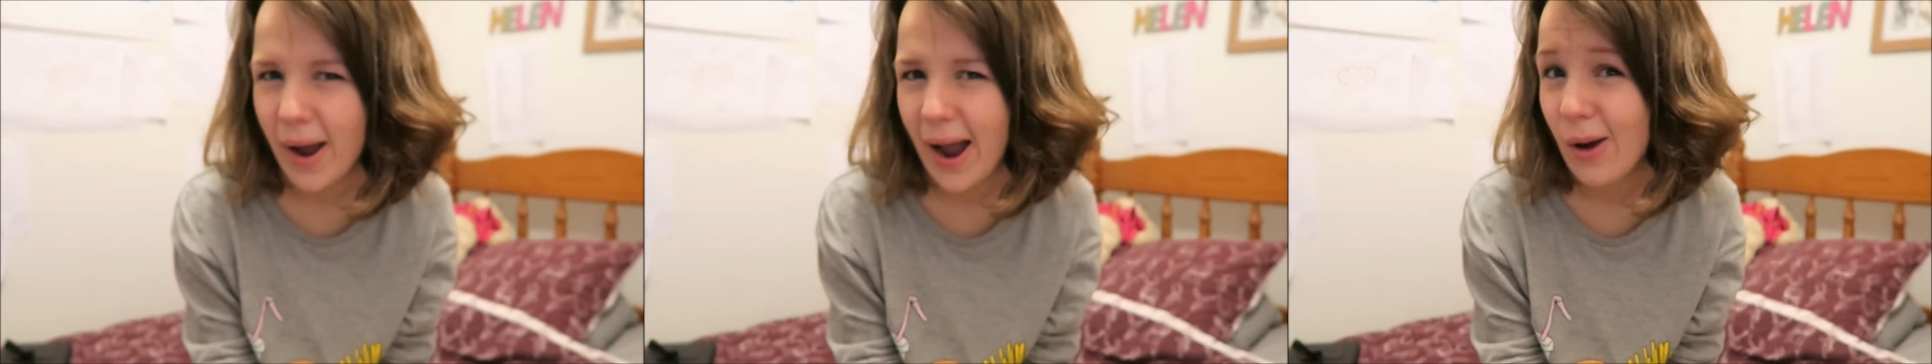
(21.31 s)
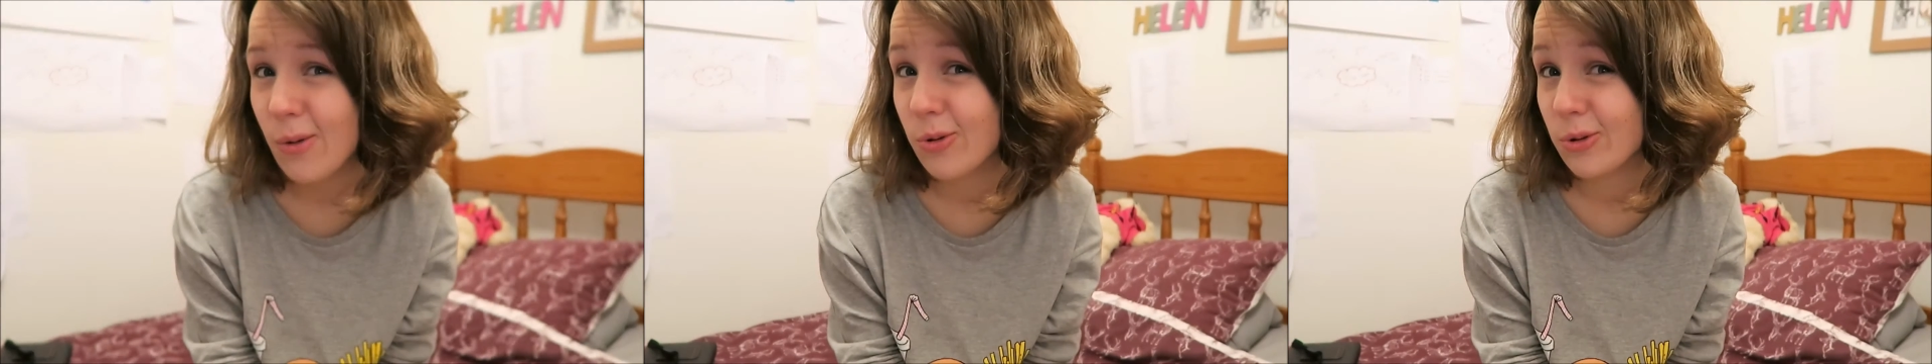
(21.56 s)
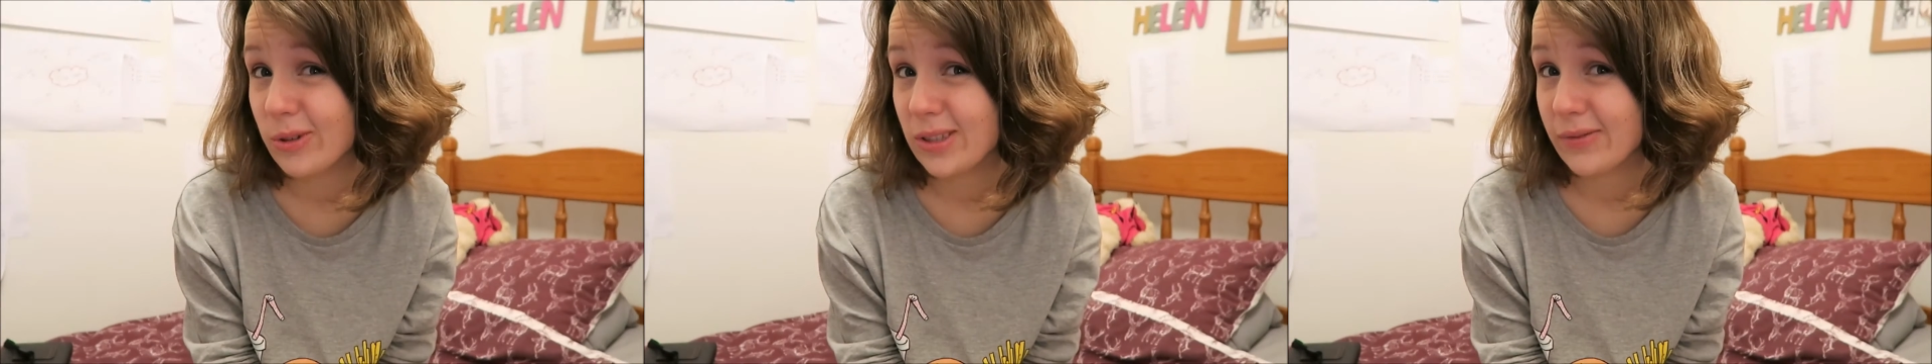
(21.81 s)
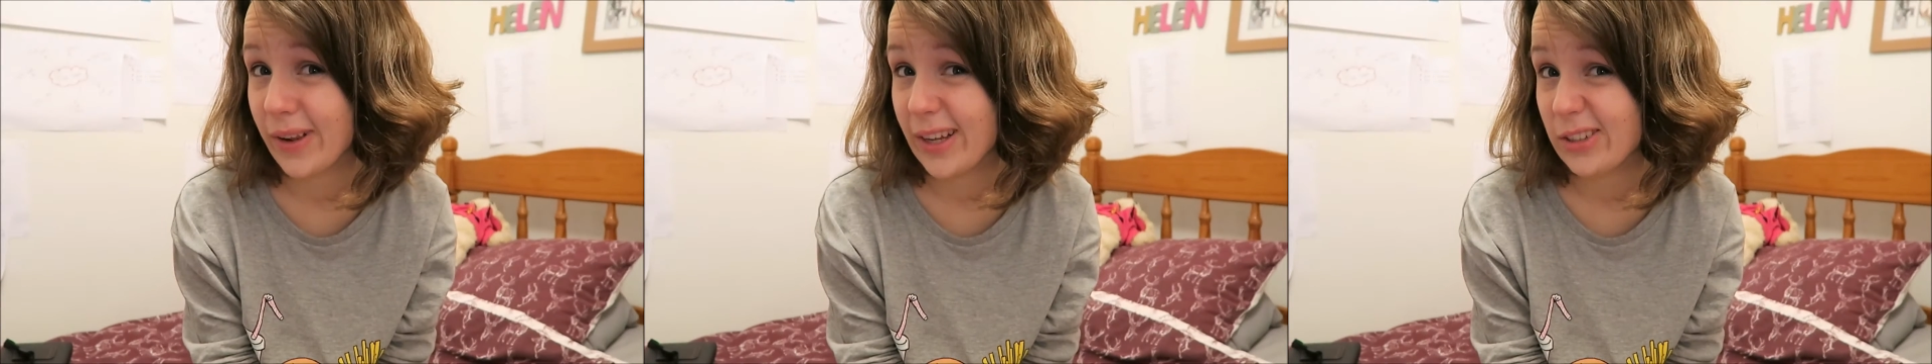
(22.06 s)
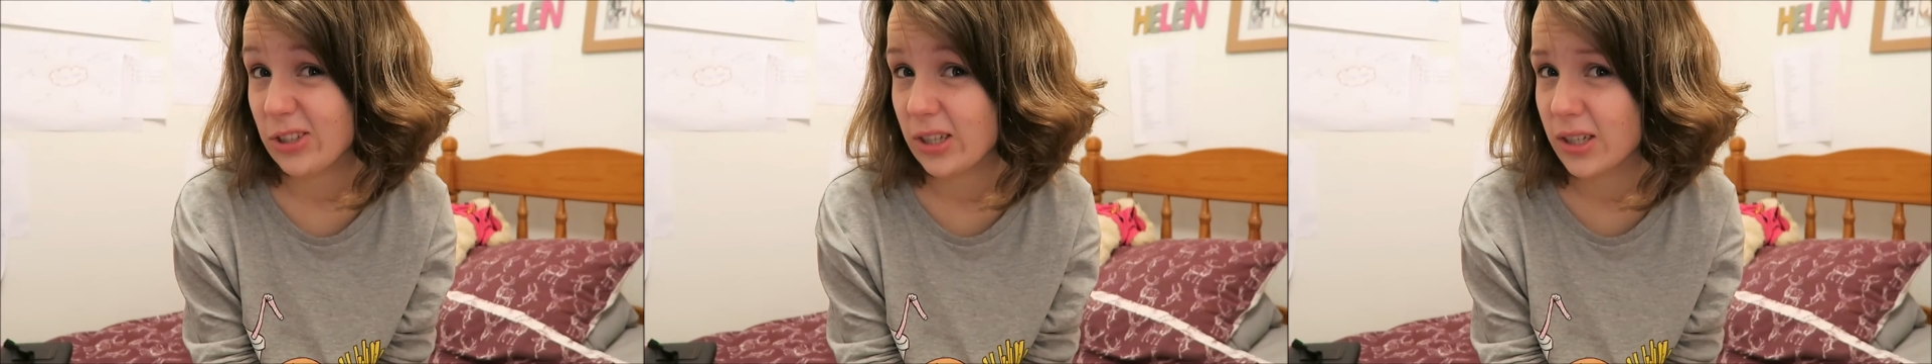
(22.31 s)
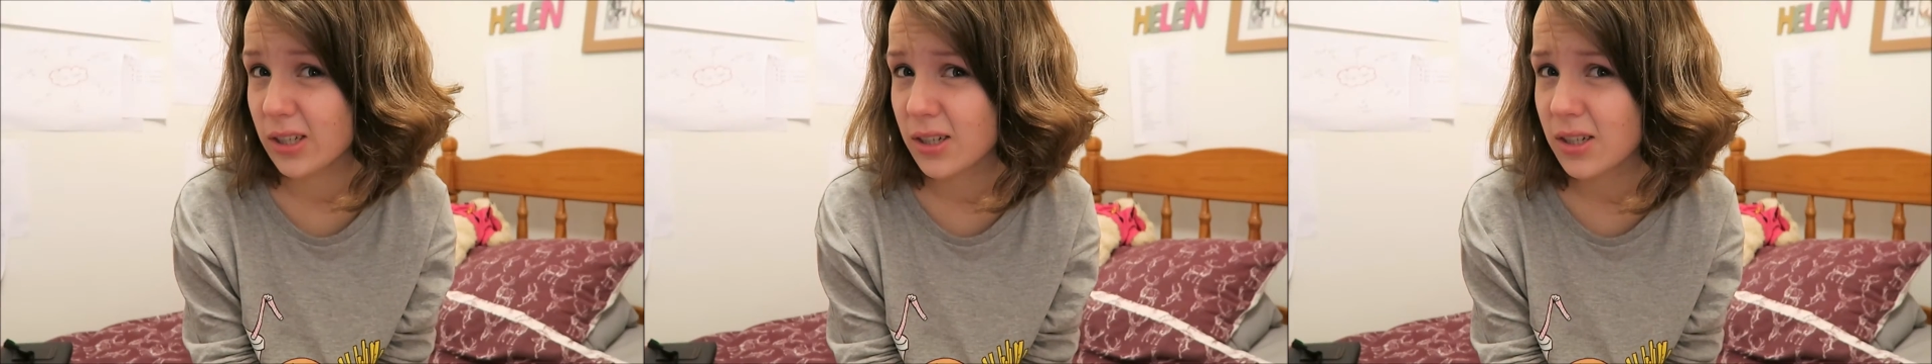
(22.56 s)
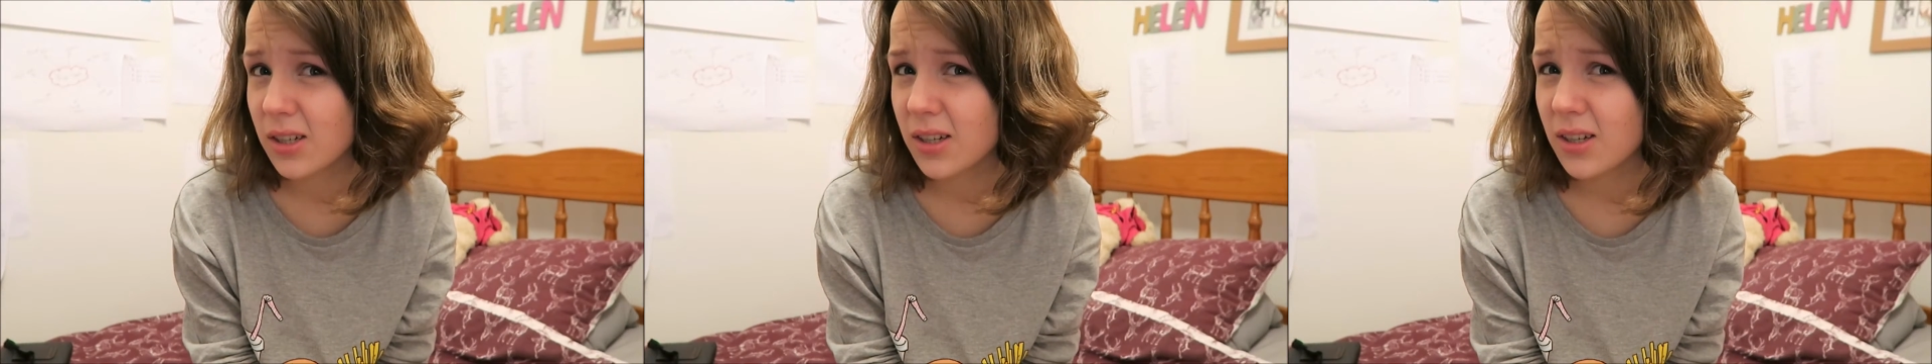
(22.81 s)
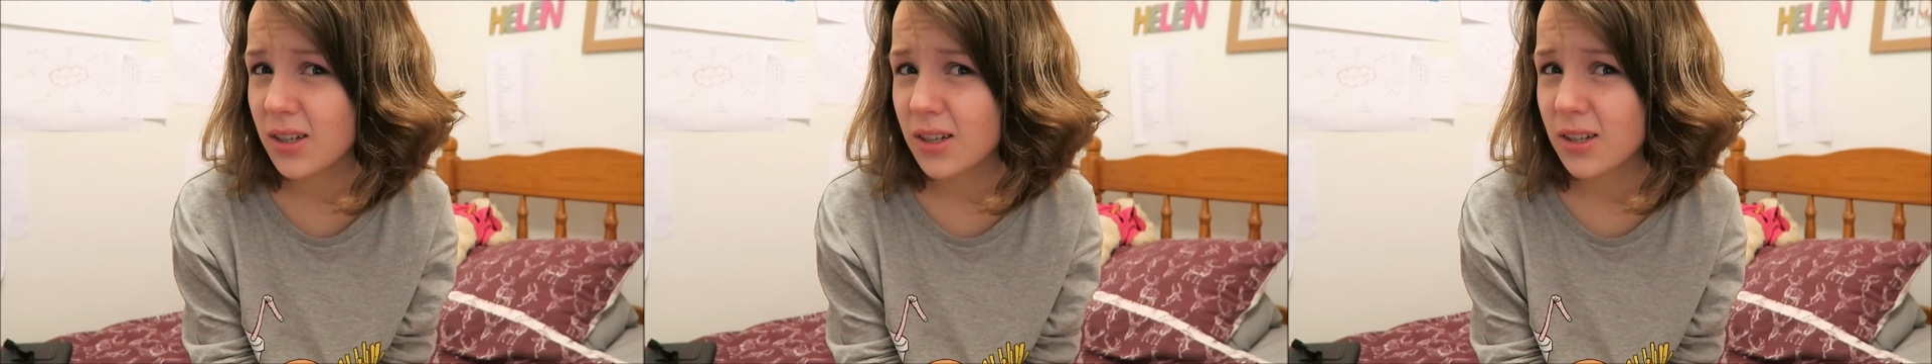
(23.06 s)
power is flashing.
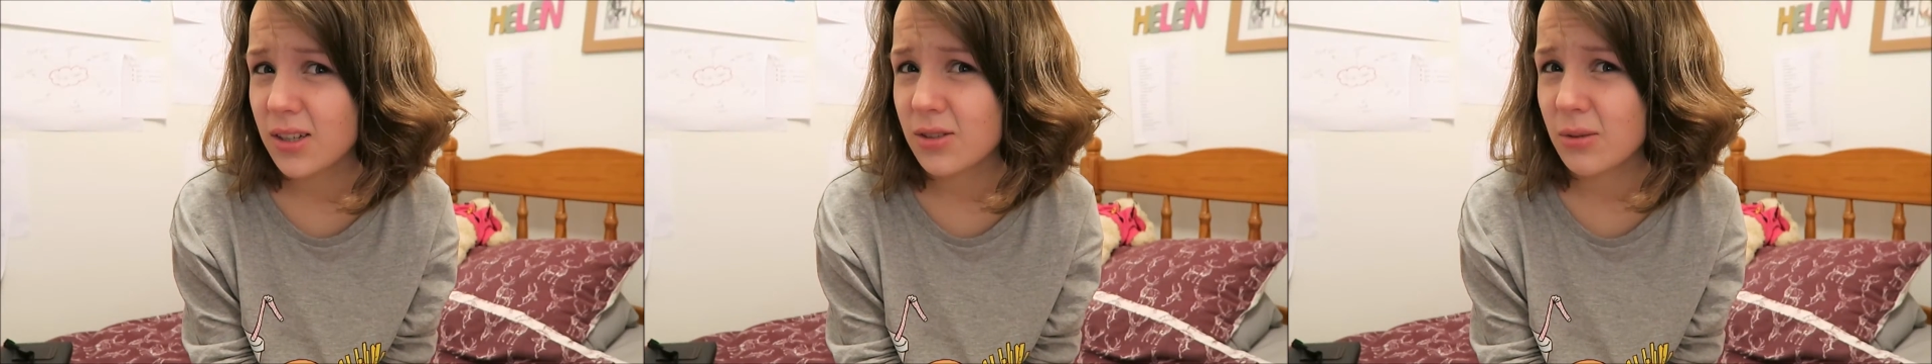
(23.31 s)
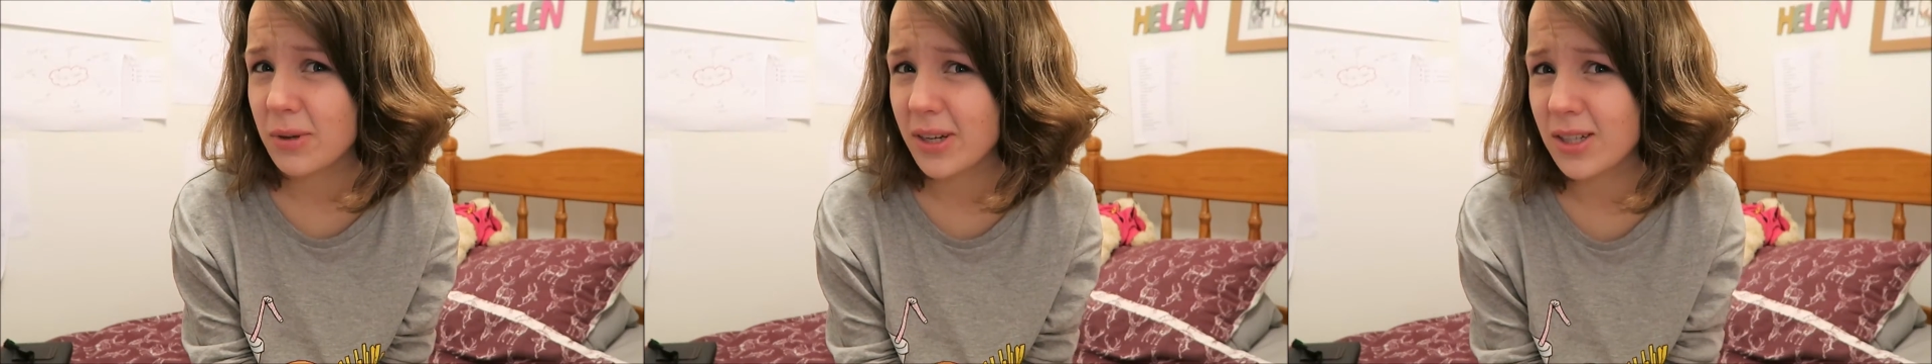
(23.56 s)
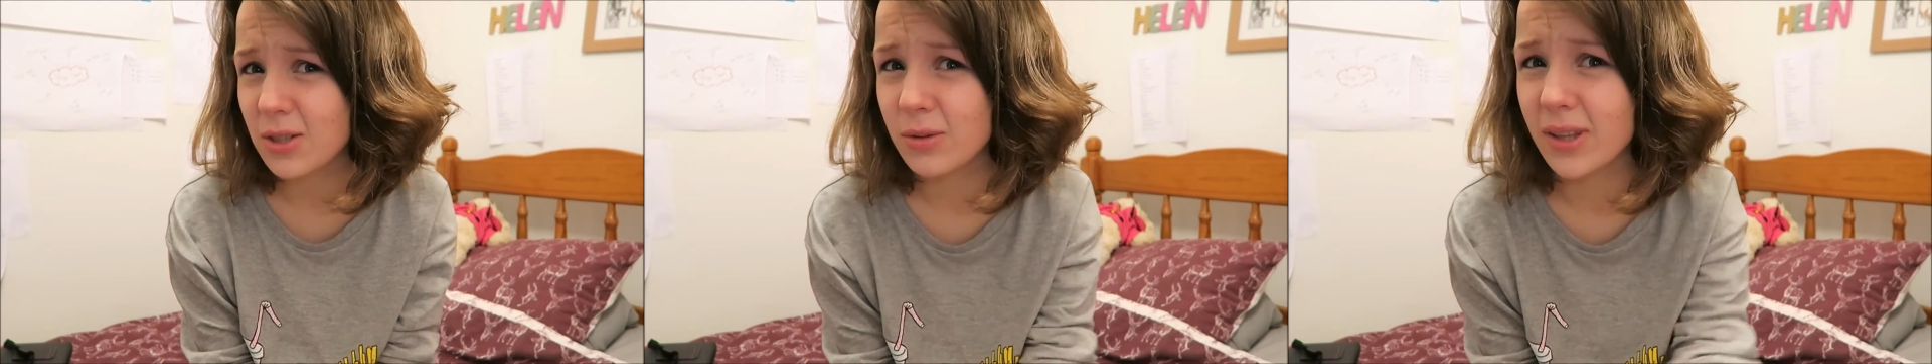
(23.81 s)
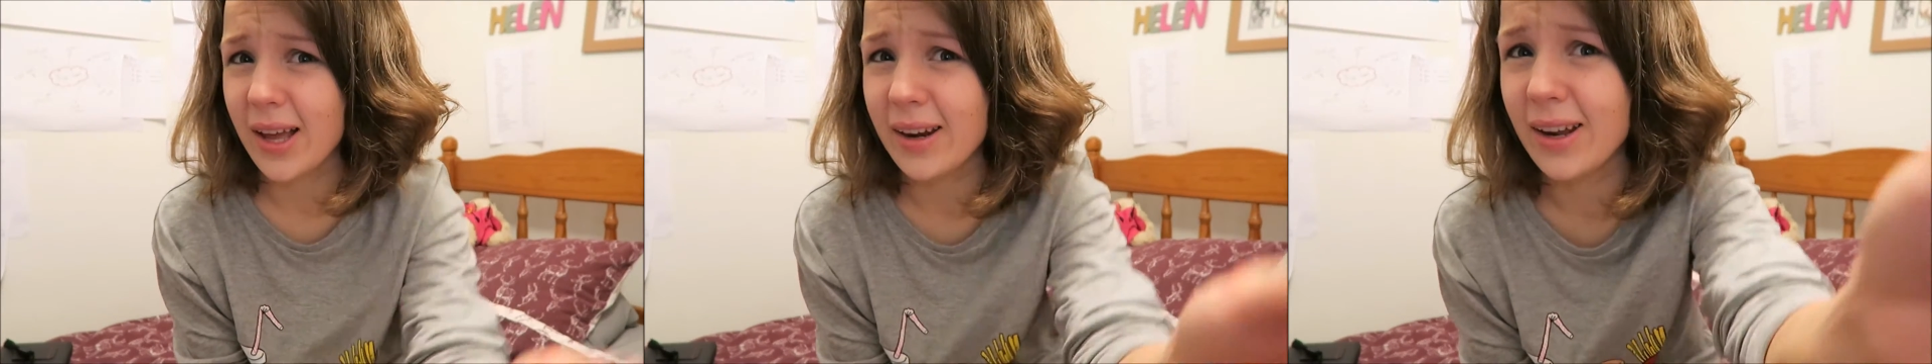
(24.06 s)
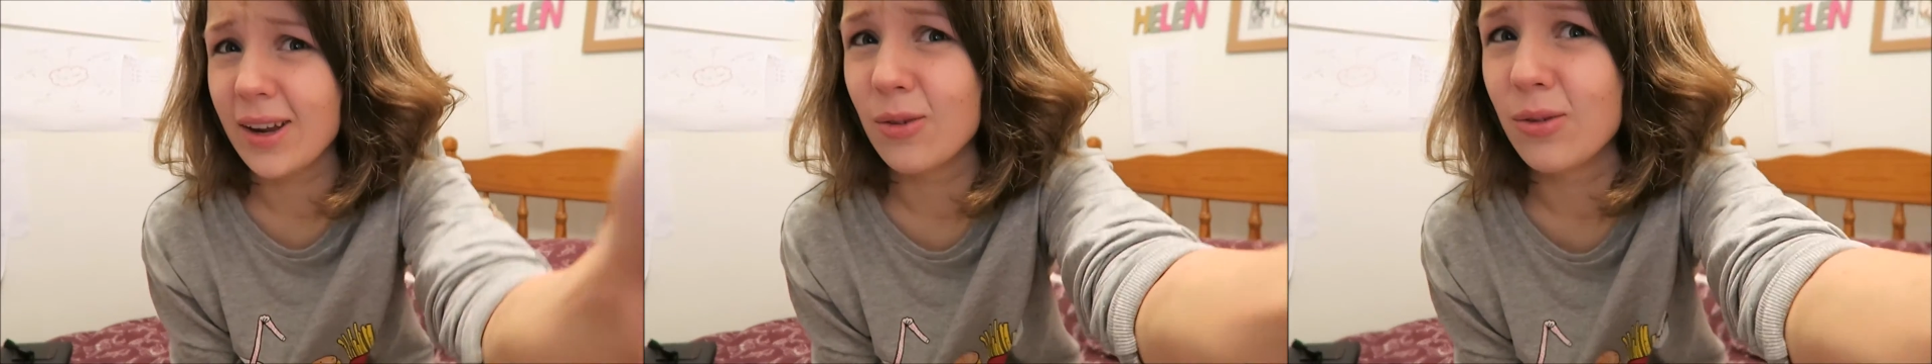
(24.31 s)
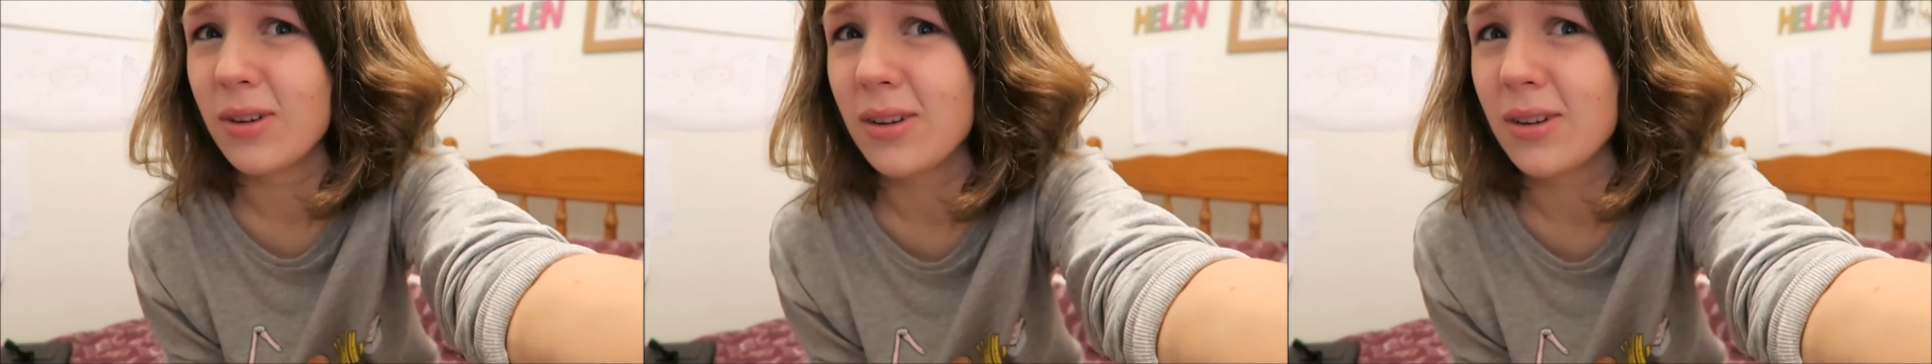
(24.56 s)
So I'm gonna deal with that now.